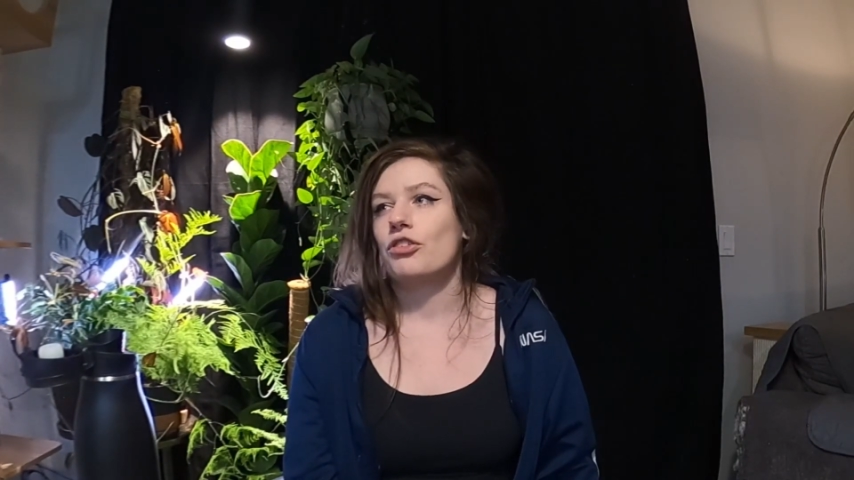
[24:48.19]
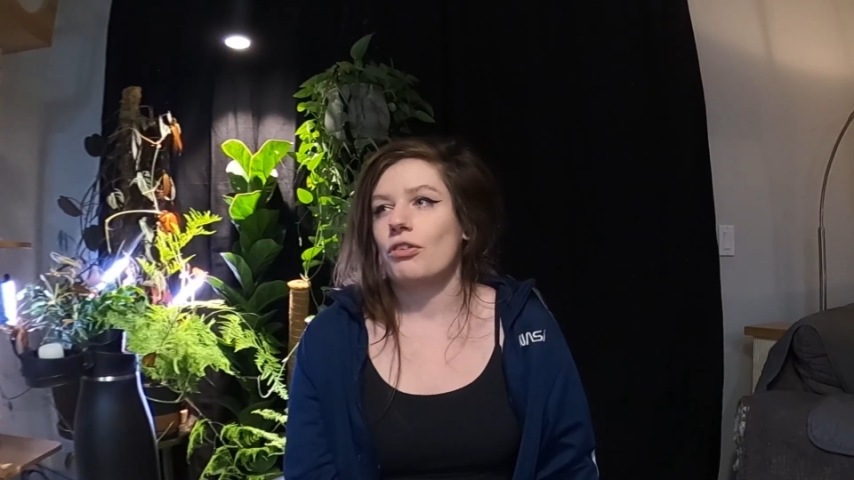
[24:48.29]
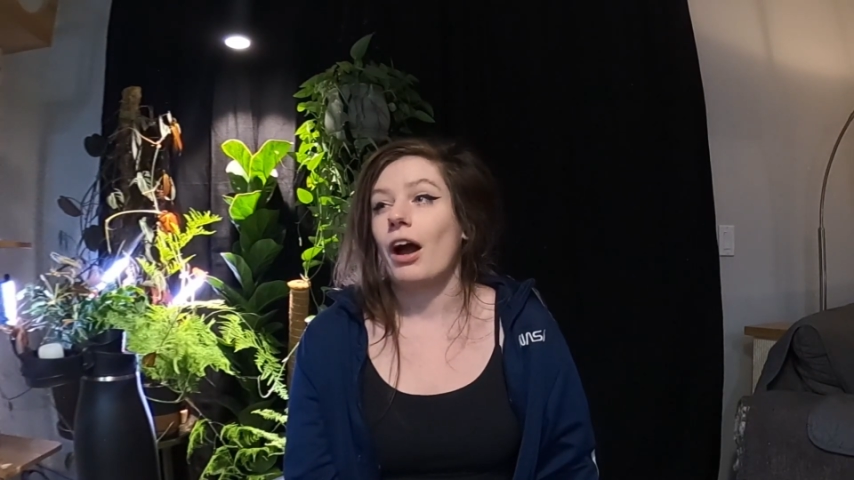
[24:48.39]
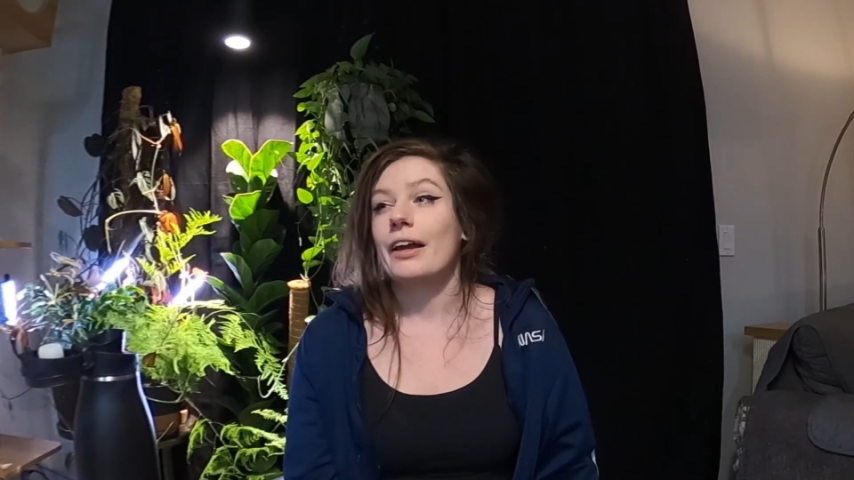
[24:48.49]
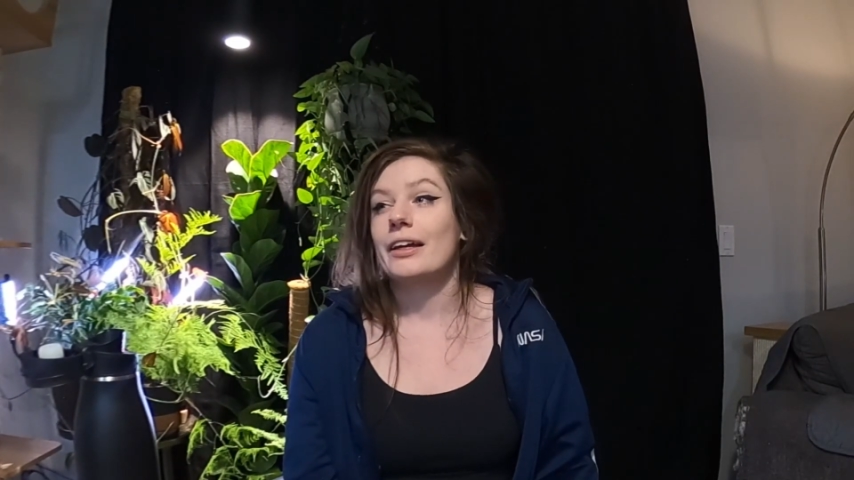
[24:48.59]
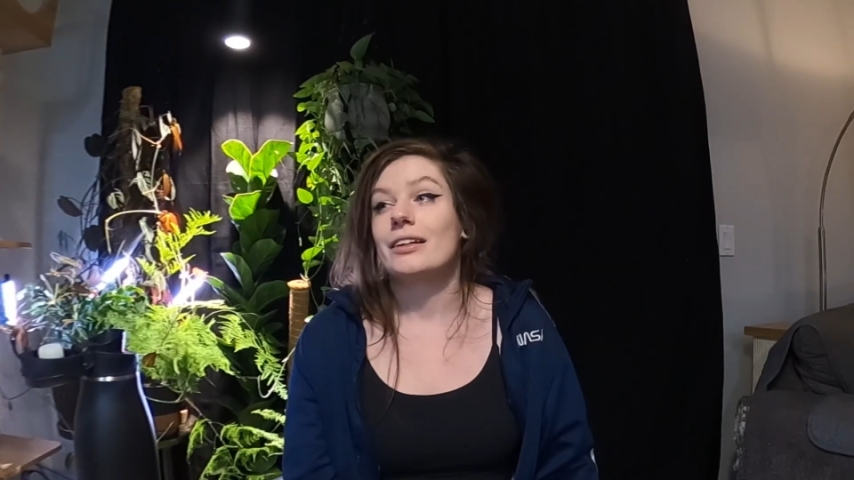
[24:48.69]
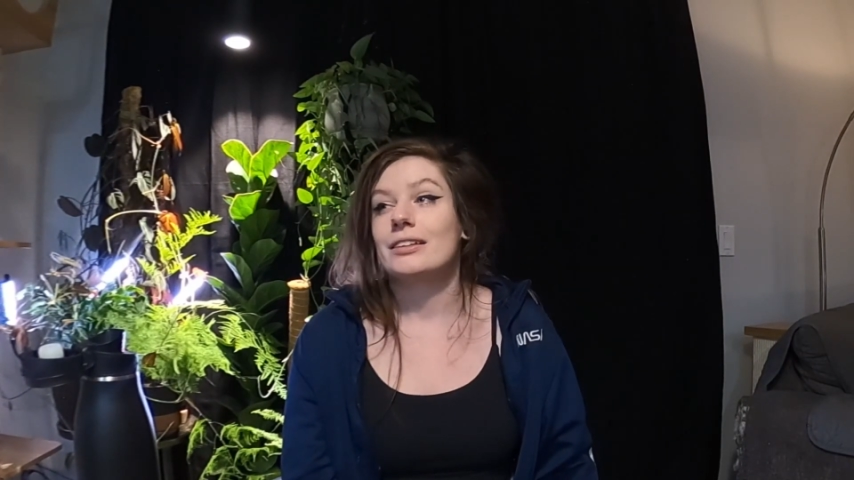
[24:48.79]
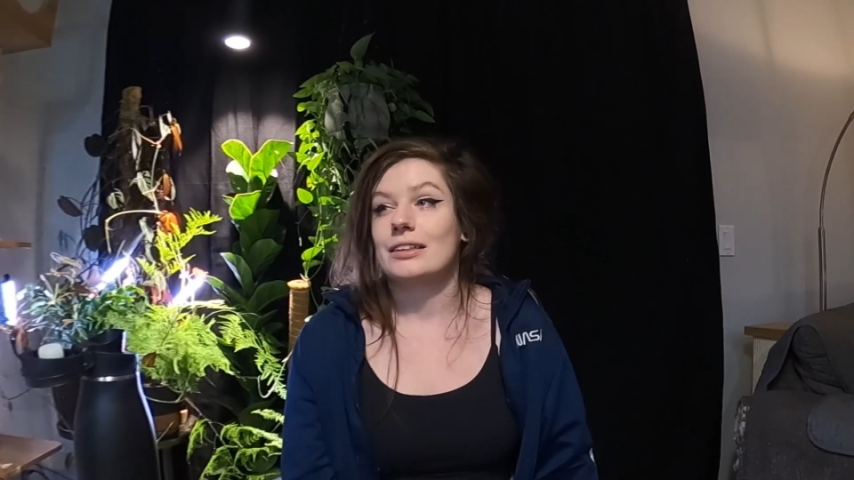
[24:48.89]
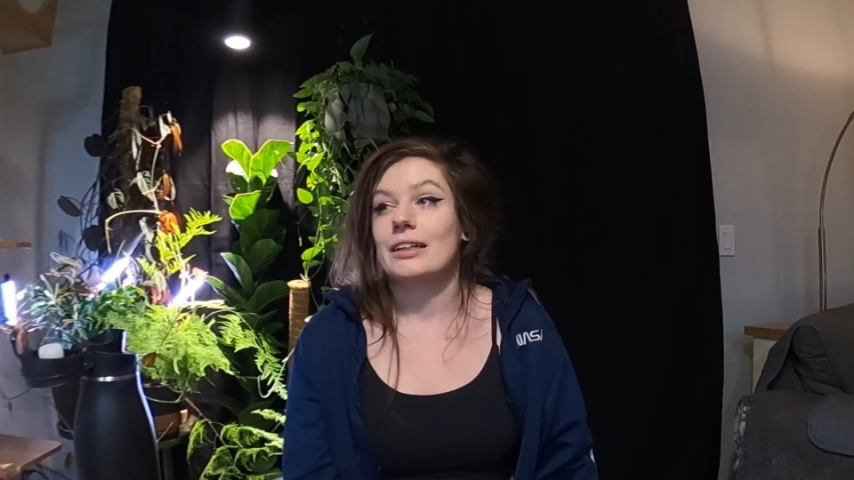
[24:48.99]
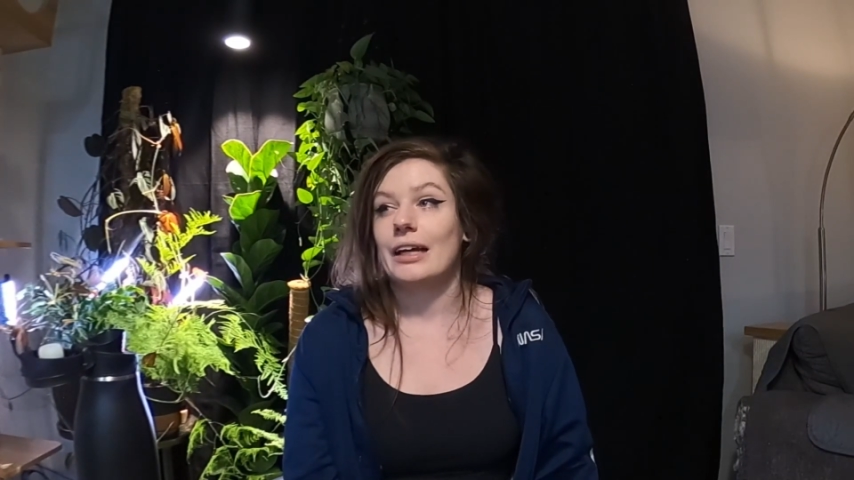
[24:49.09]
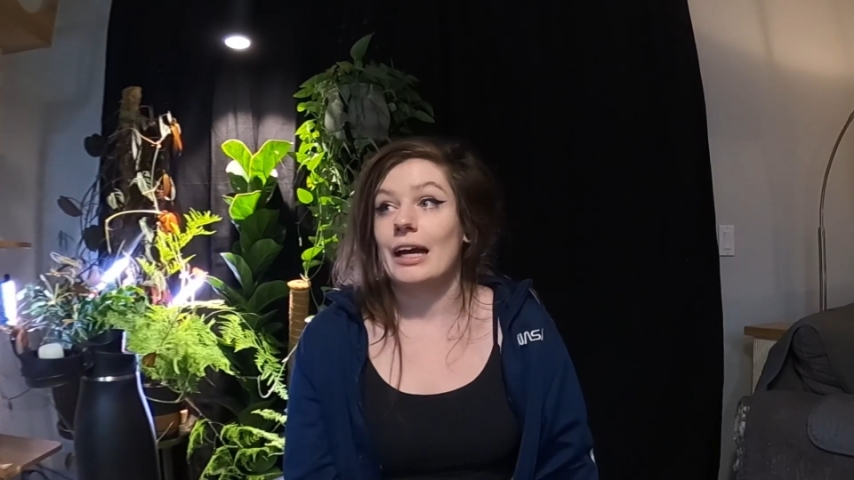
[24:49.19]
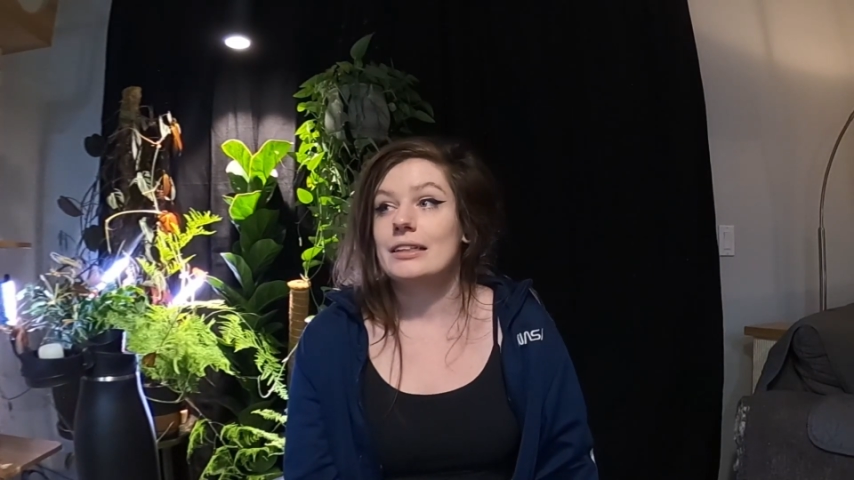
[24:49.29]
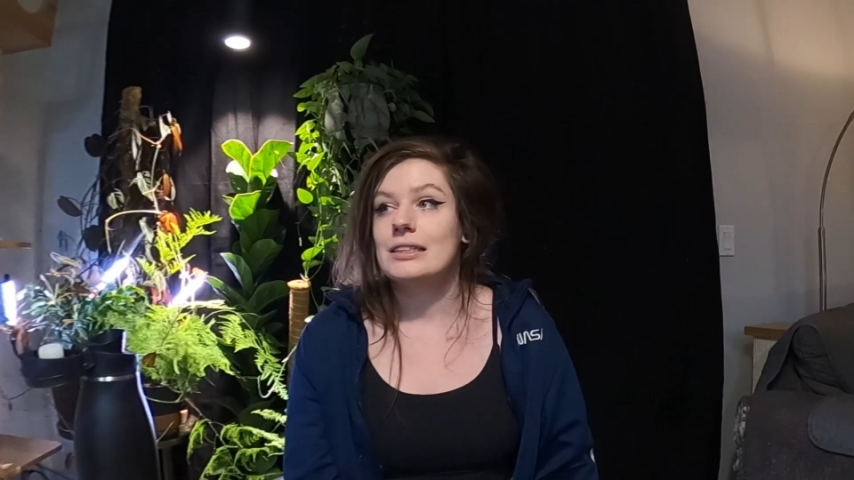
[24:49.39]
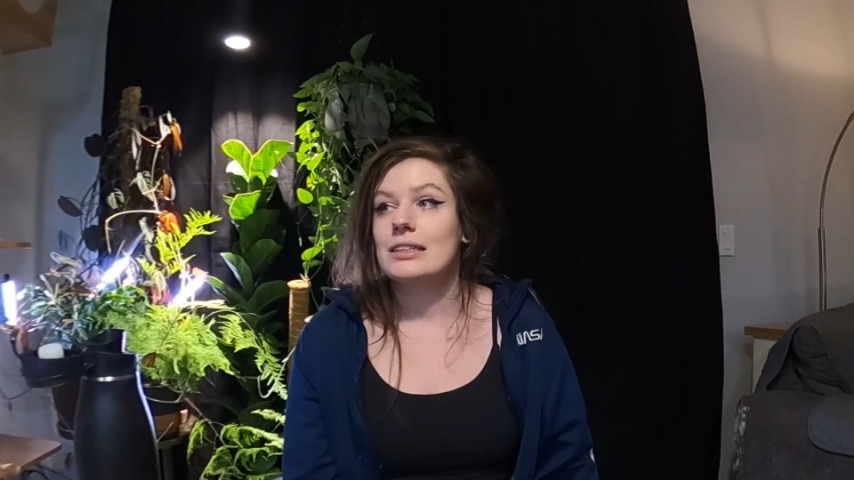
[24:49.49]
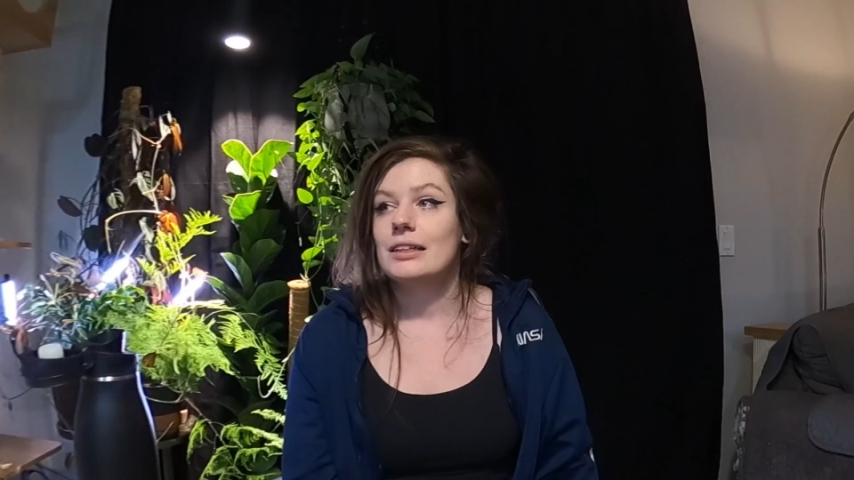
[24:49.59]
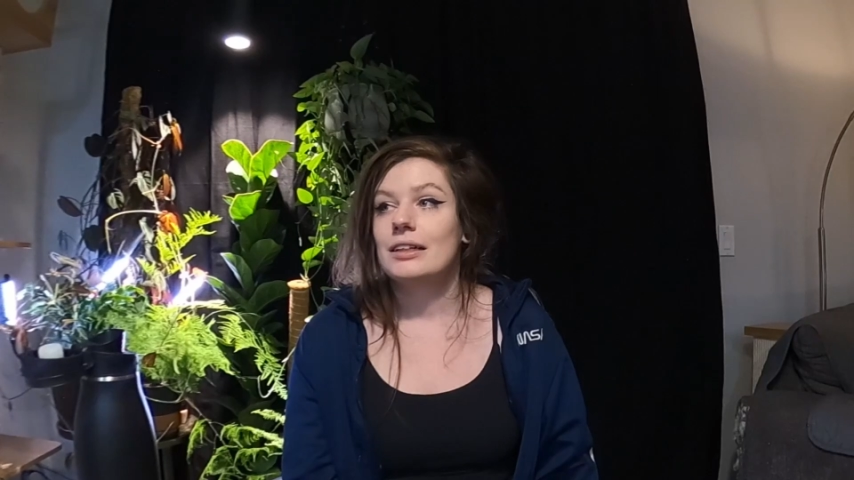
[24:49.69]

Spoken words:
trying to get